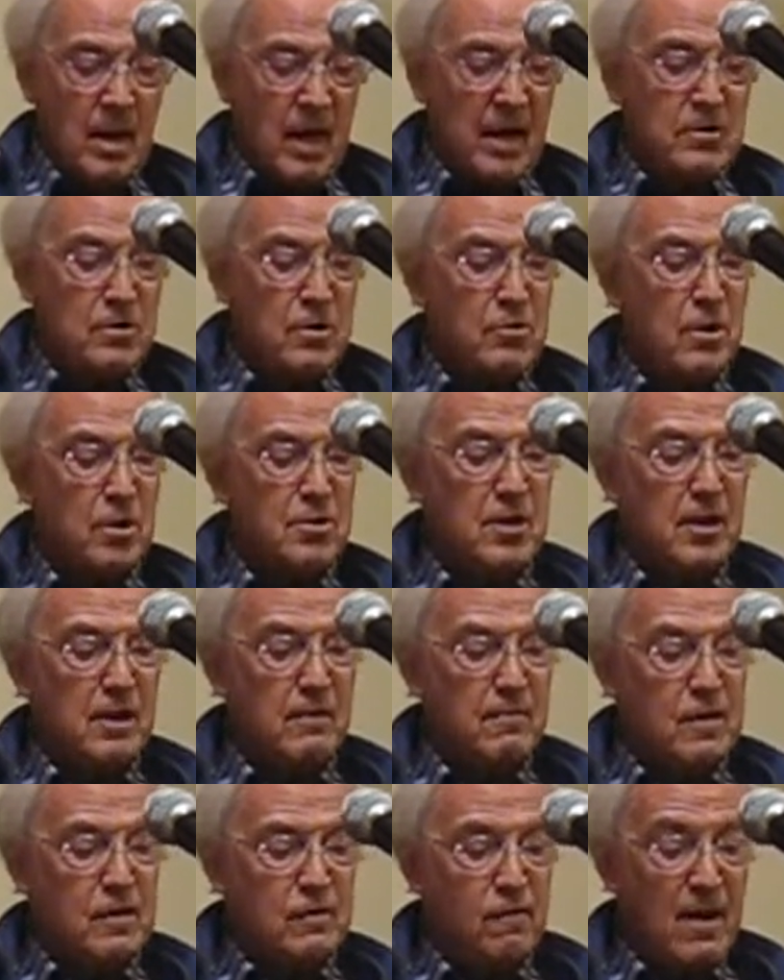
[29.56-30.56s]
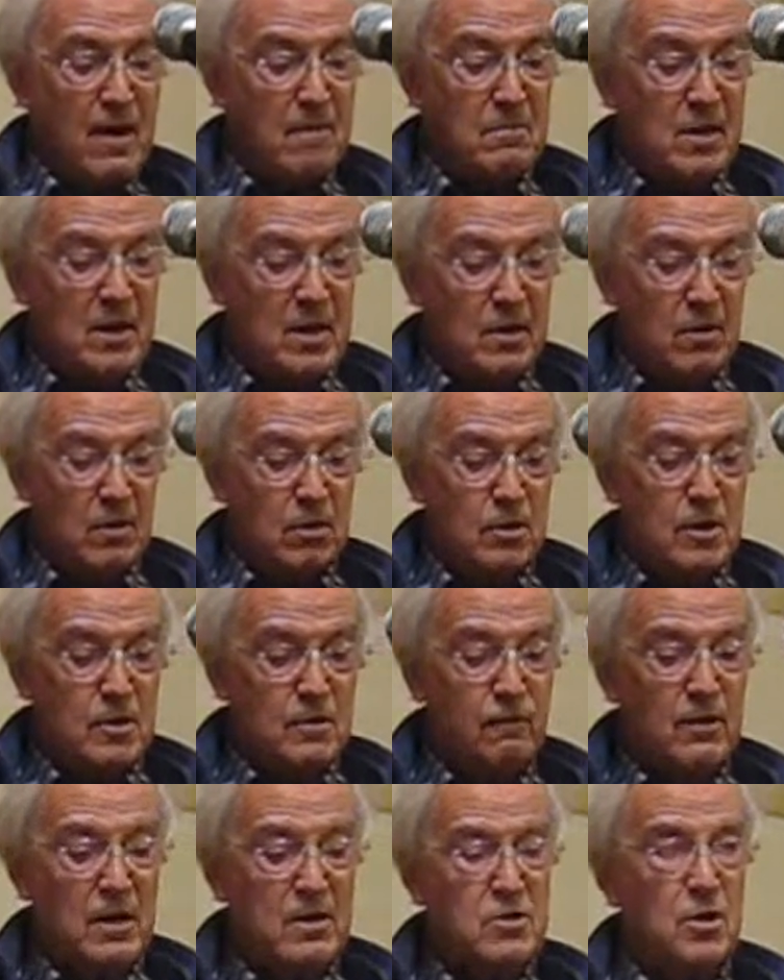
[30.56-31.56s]
I know nothing of his family or his
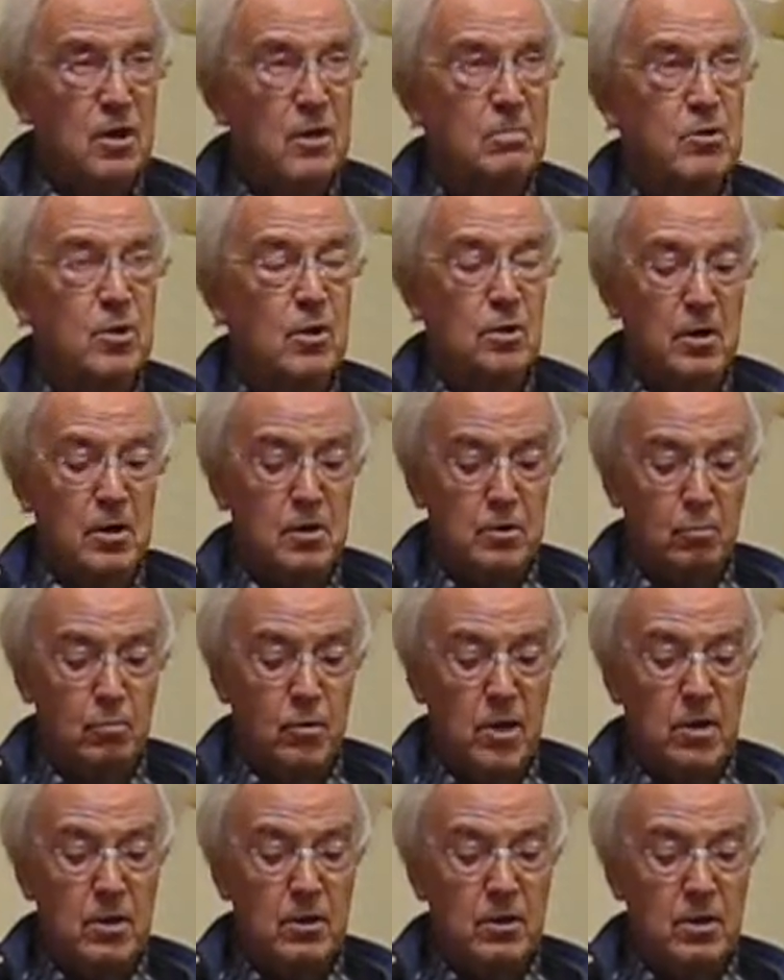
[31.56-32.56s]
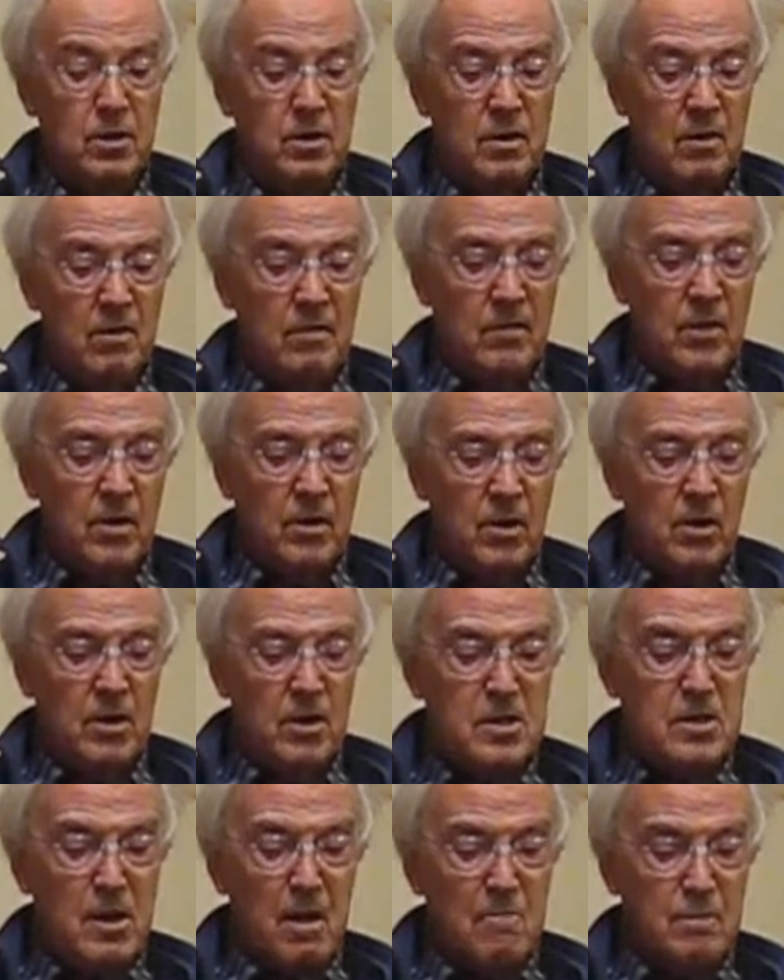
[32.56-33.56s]
friendships or his work or
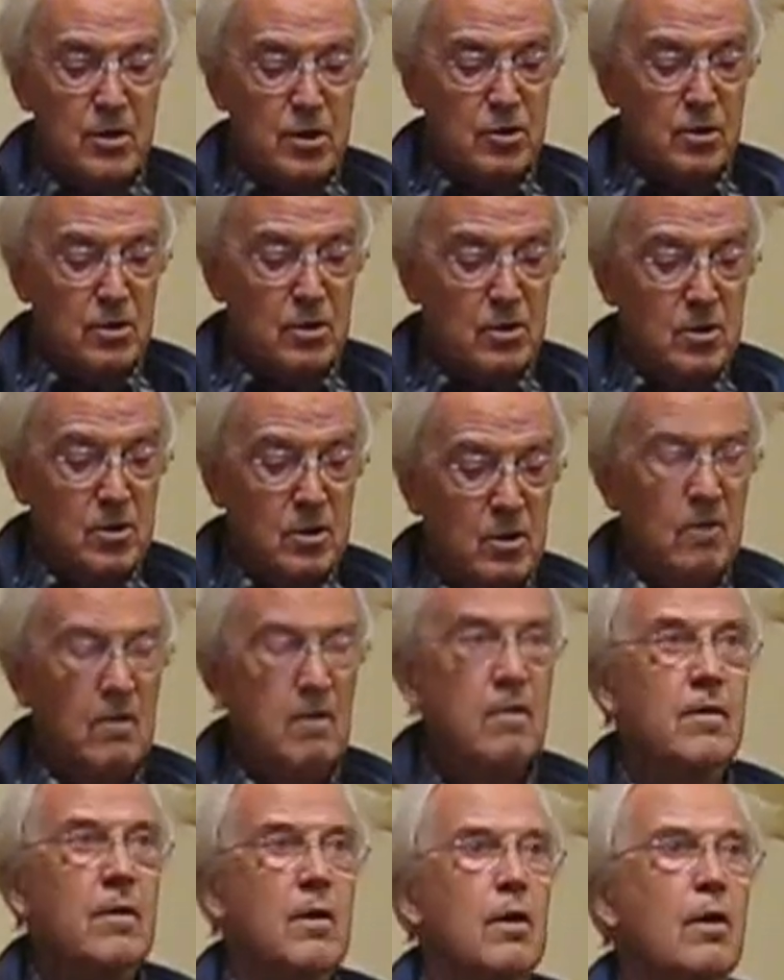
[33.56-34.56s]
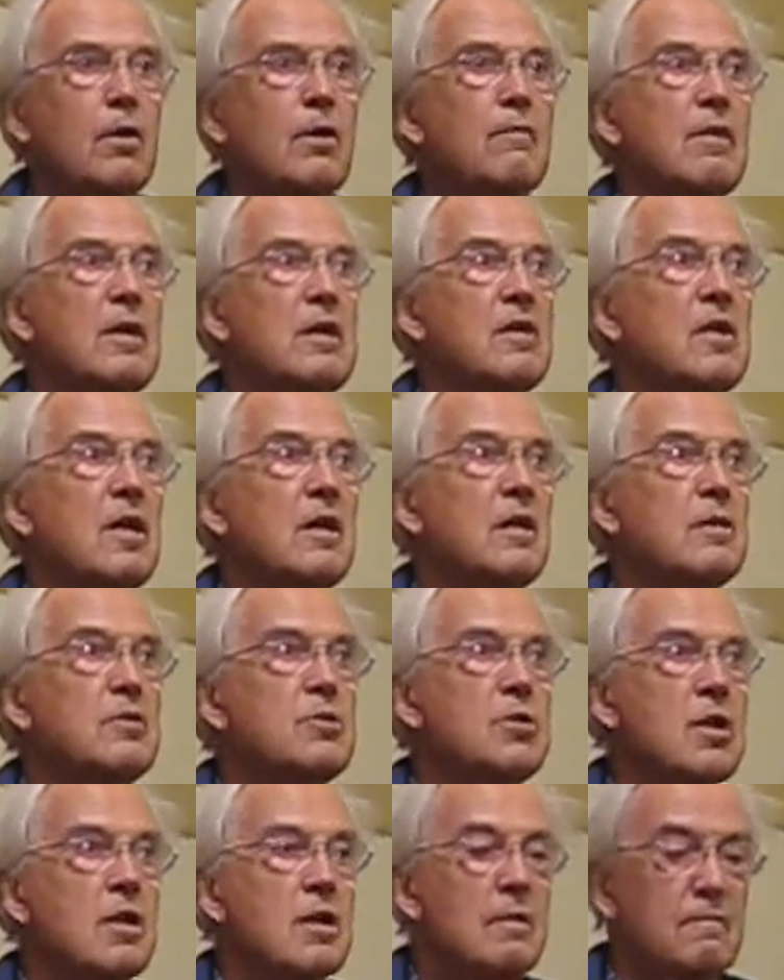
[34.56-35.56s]
his ambitions or of anything
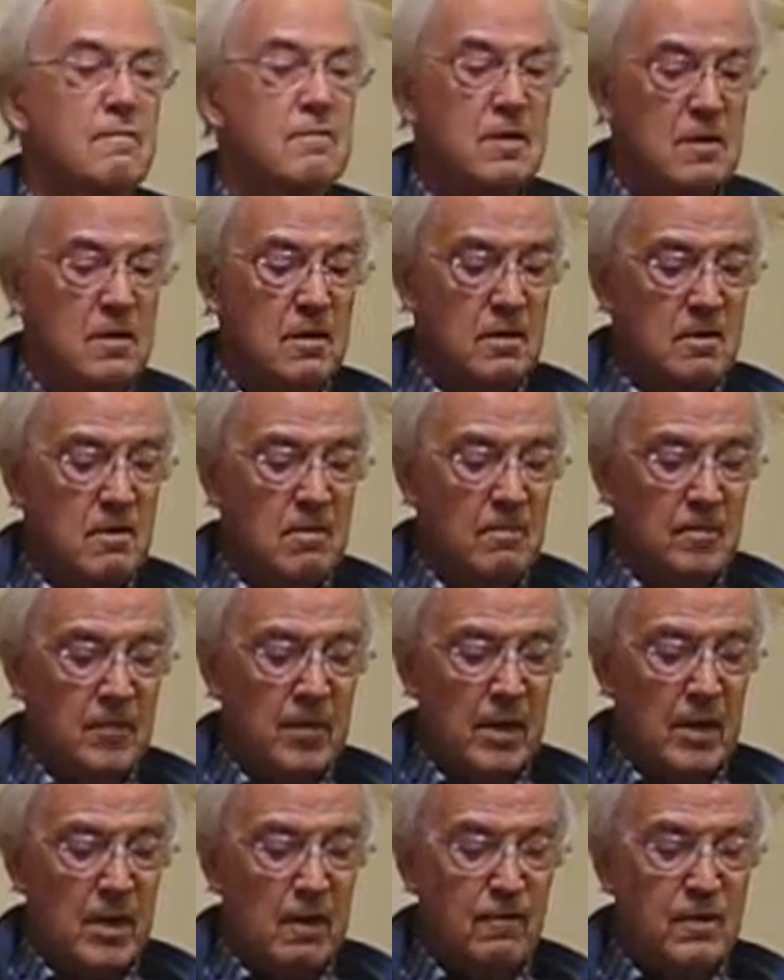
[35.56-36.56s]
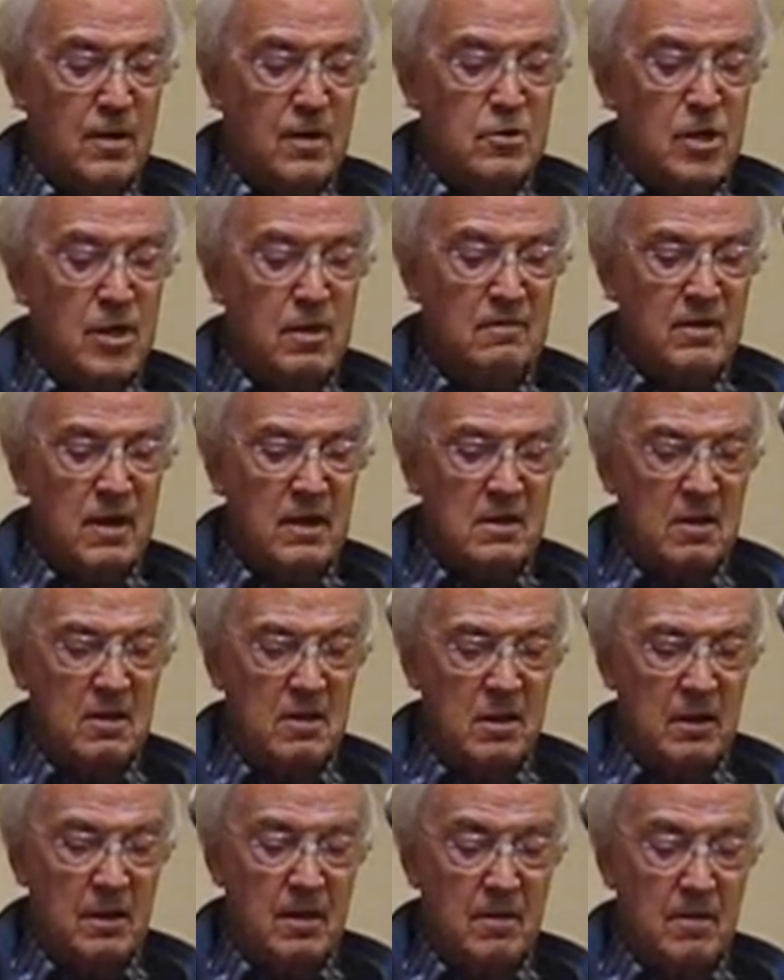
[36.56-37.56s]
achieved if he achieved
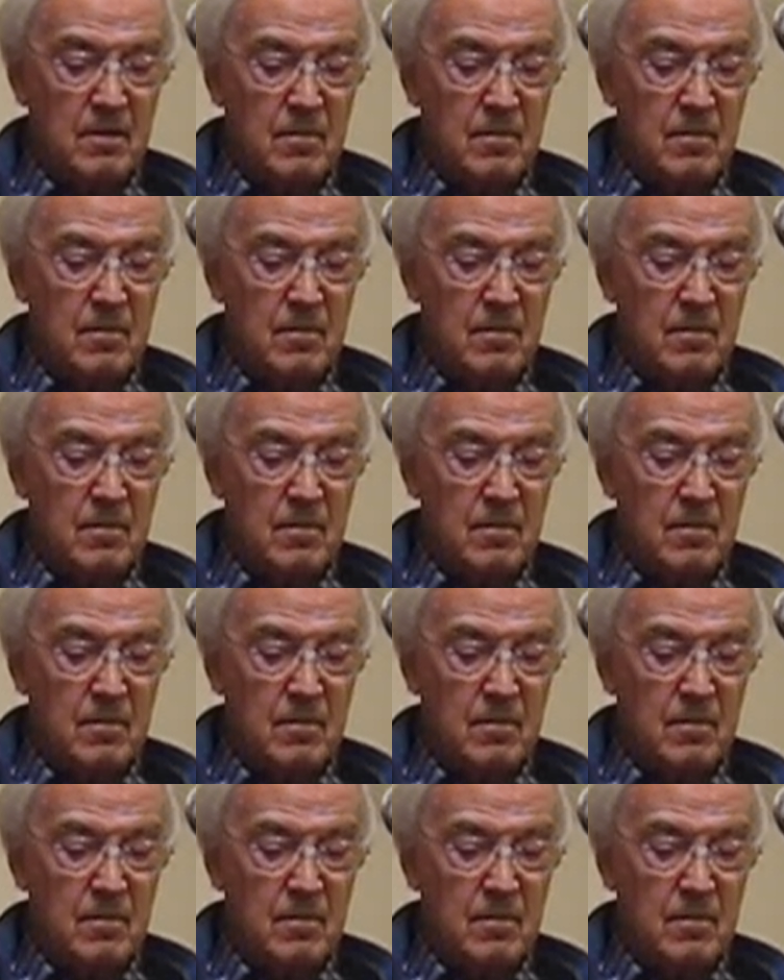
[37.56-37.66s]
anything.